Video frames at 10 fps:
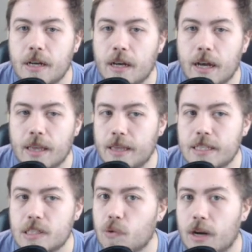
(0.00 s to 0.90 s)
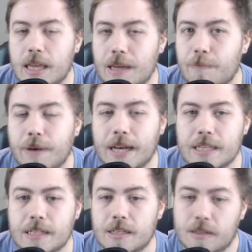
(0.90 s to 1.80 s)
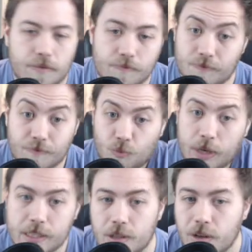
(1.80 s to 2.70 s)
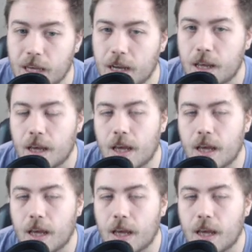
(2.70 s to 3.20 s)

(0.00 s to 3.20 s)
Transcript: and this is one of the best ways to do that.